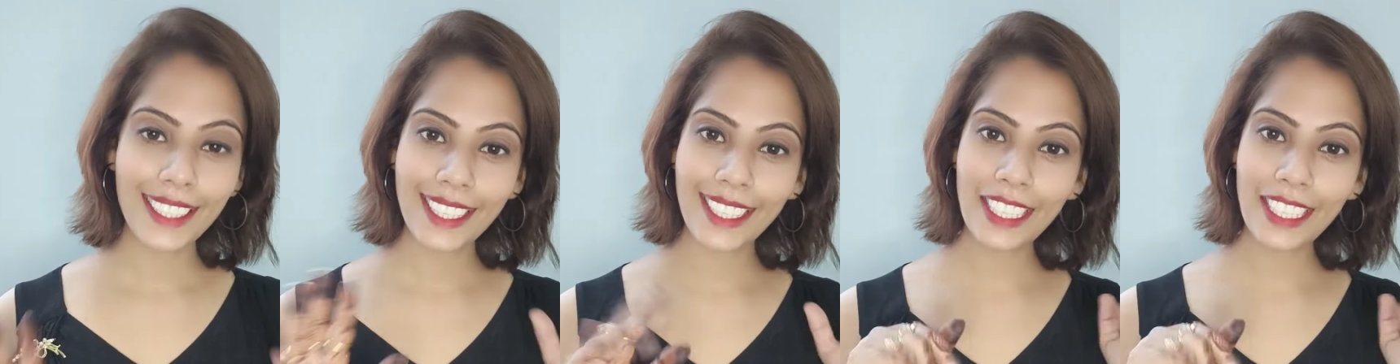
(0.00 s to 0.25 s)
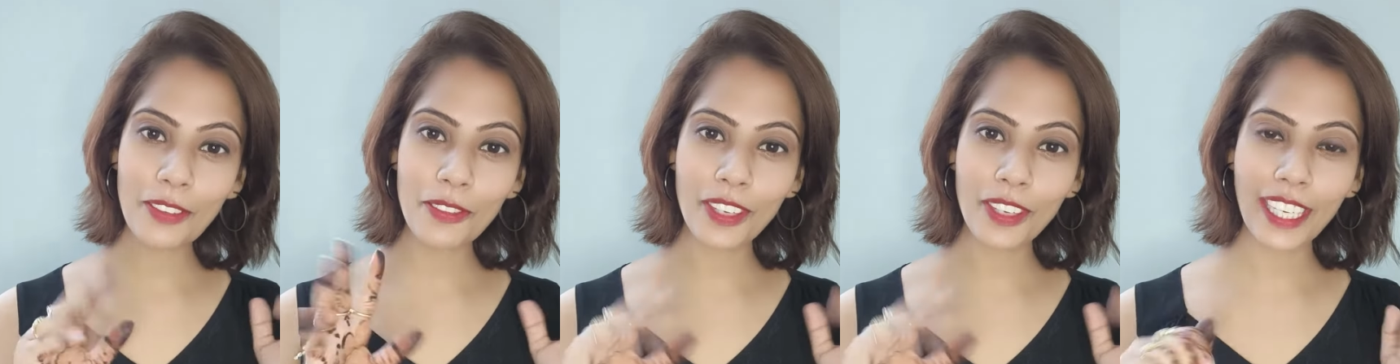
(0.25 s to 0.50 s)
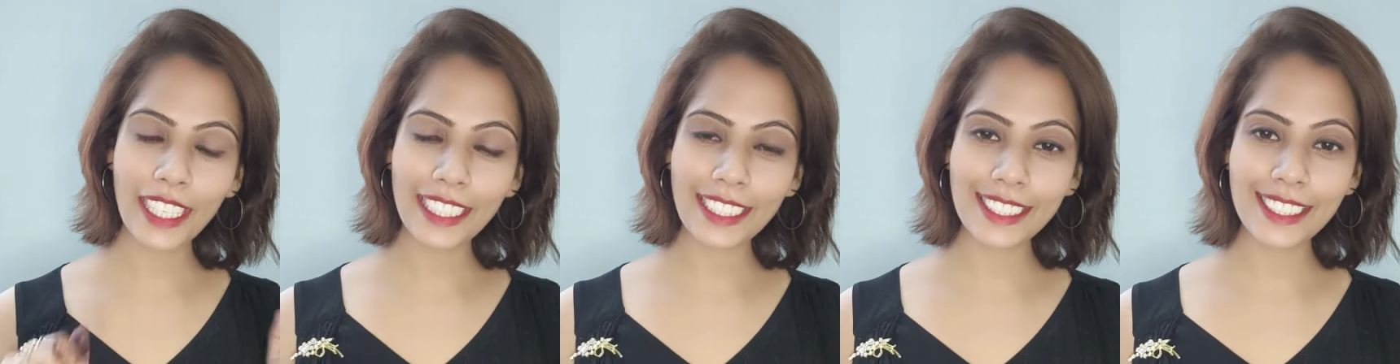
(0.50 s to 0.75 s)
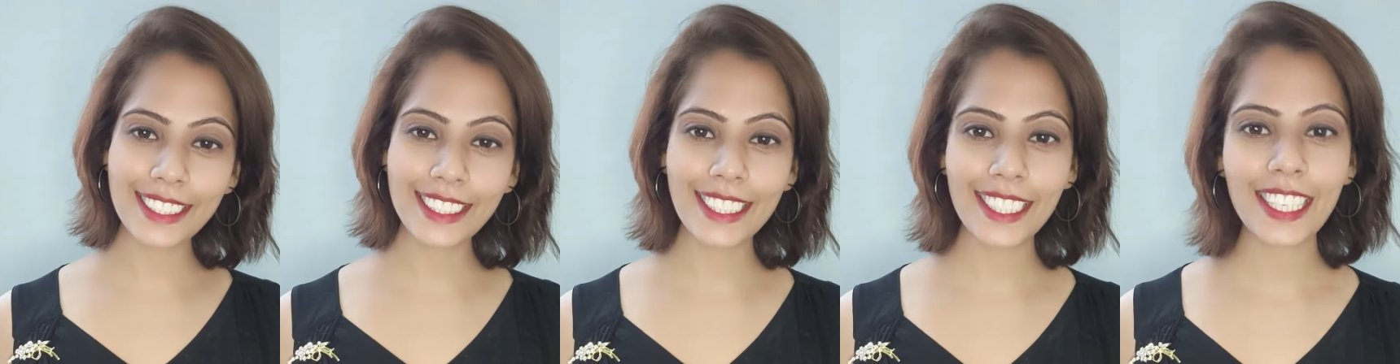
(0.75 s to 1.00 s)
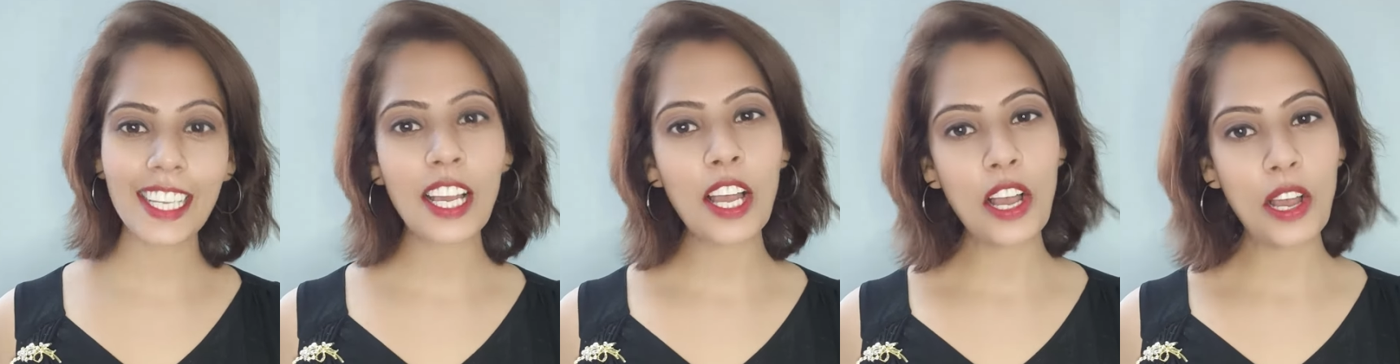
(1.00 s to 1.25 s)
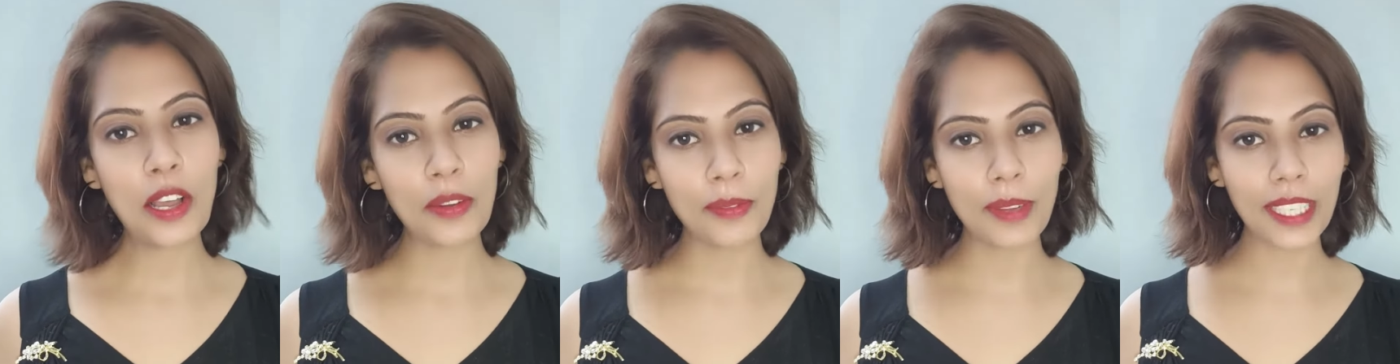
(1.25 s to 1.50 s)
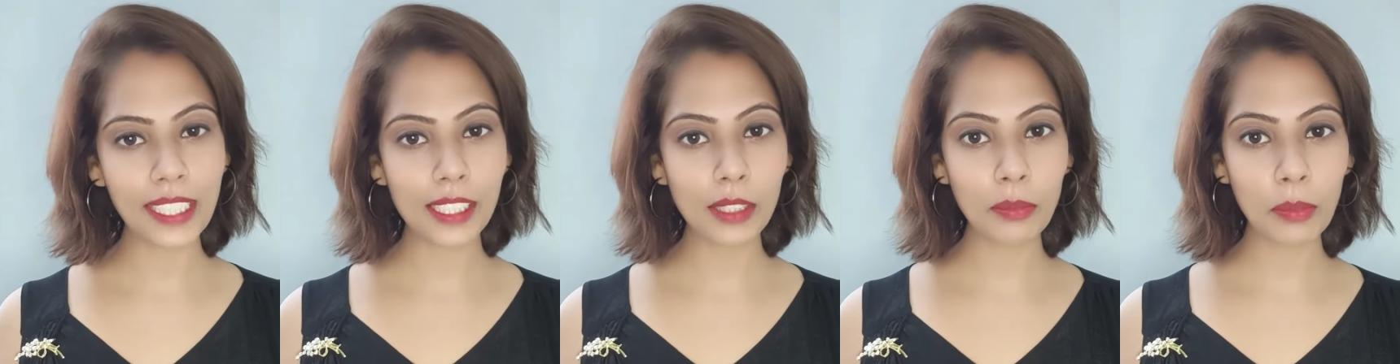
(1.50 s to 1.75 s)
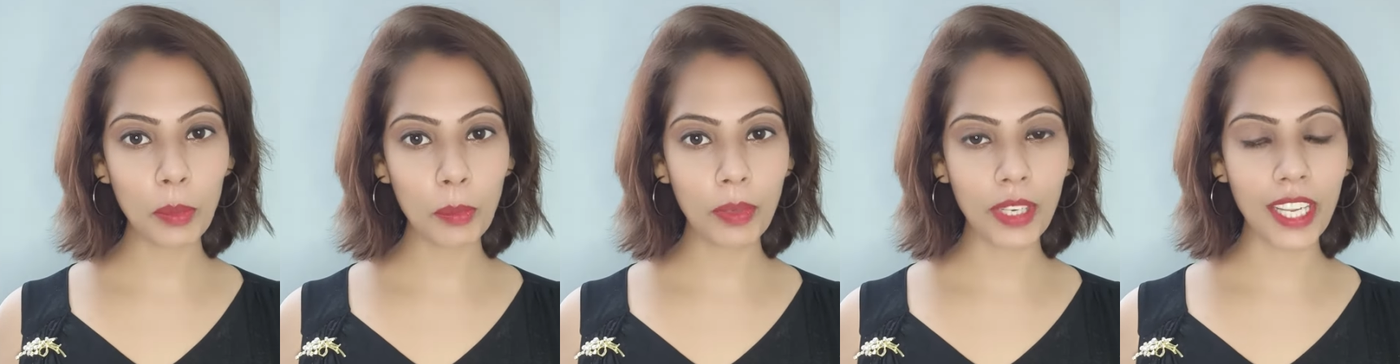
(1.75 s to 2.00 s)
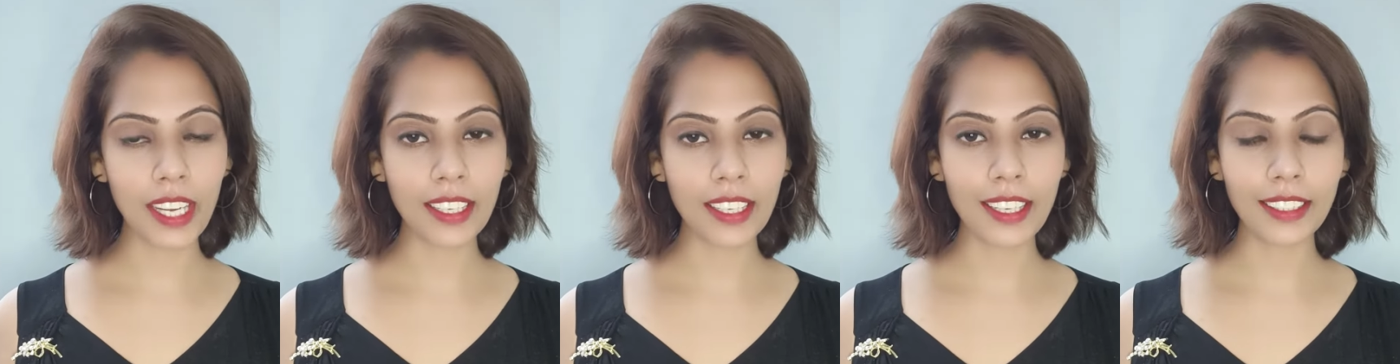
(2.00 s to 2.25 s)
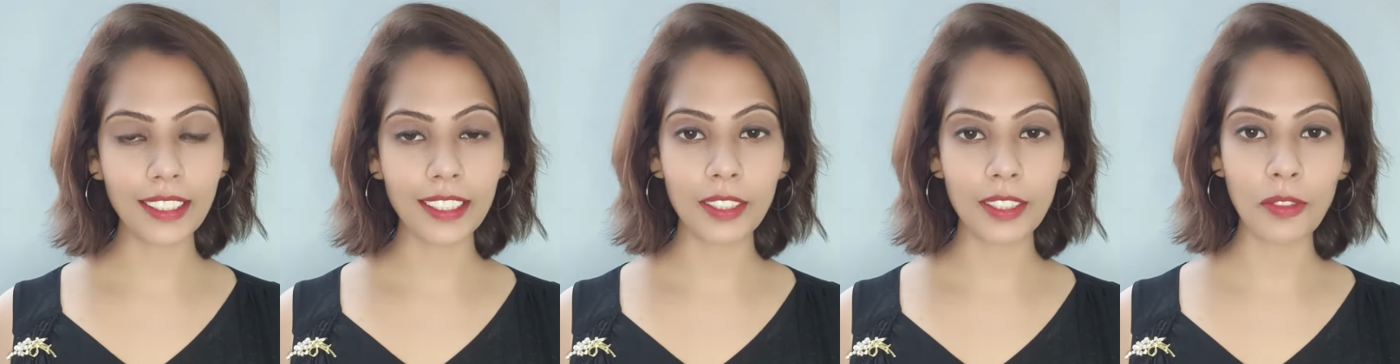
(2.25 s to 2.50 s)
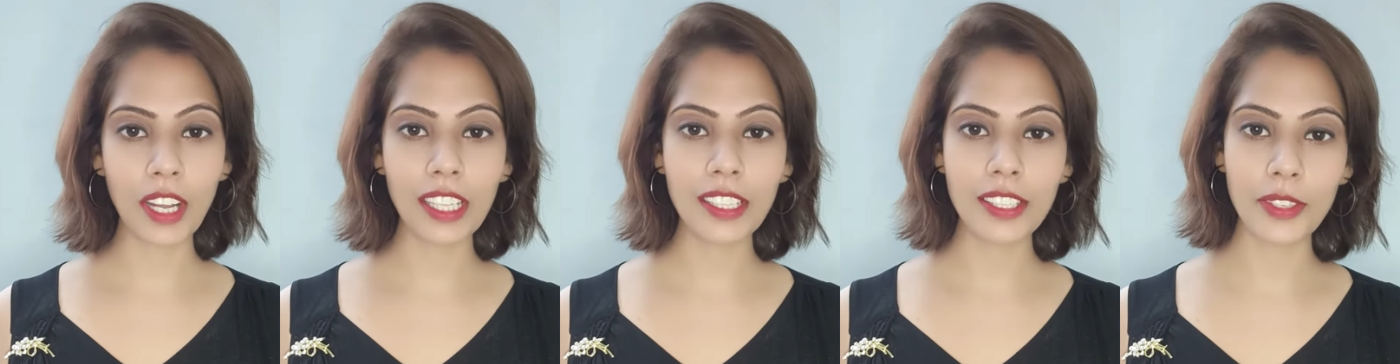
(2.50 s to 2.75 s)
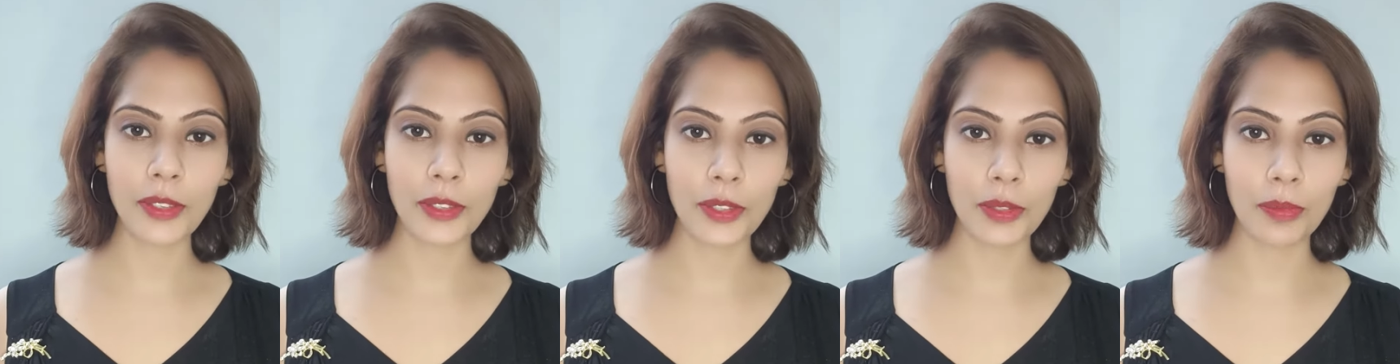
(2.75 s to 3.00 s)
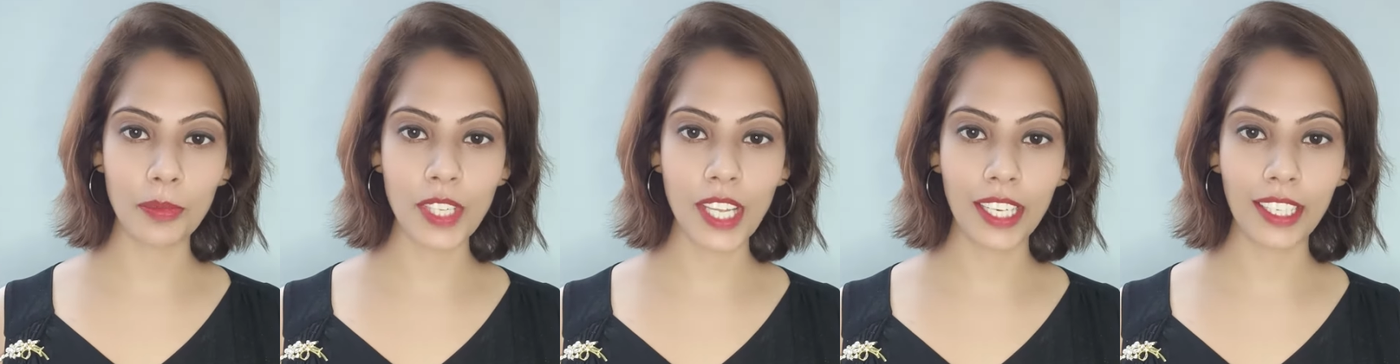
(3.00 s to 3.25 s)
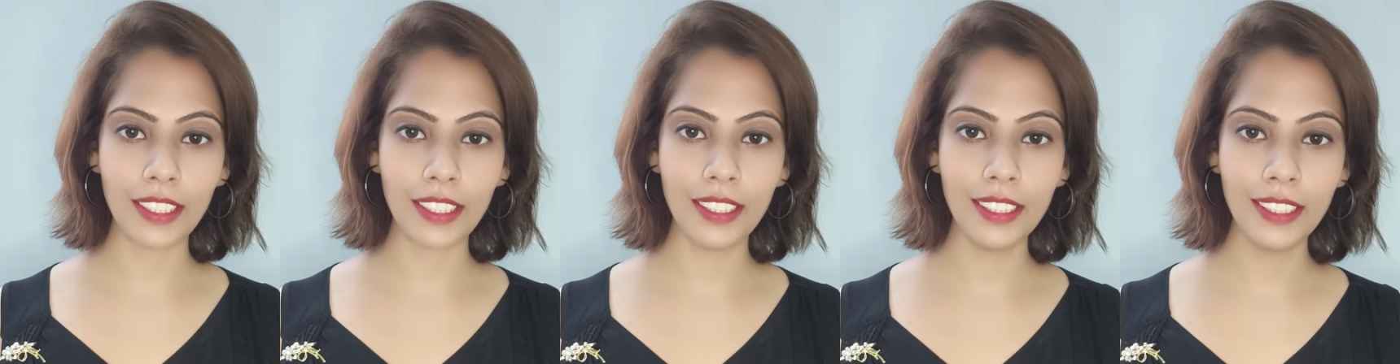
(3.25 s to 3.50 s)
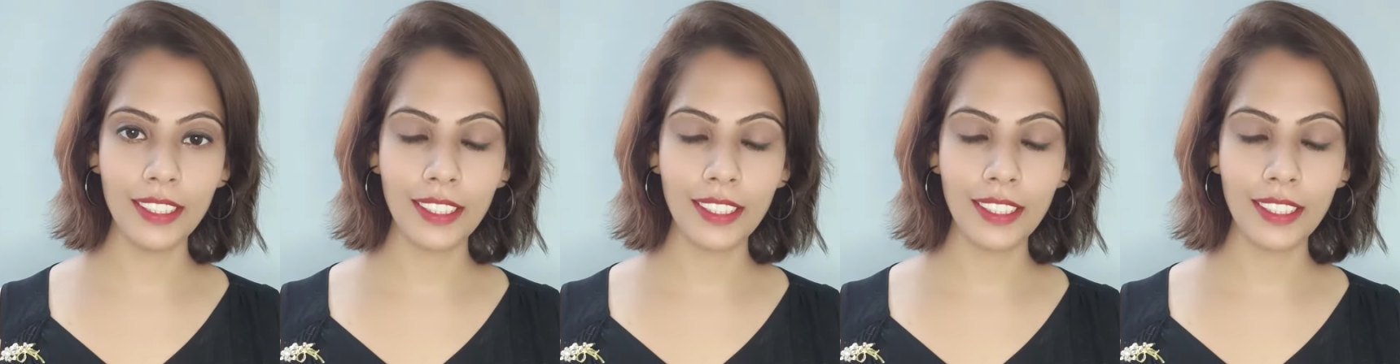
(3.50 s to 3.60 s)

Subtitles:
Hello friends, welcome to PriyankkaDadwal's YouTube channel.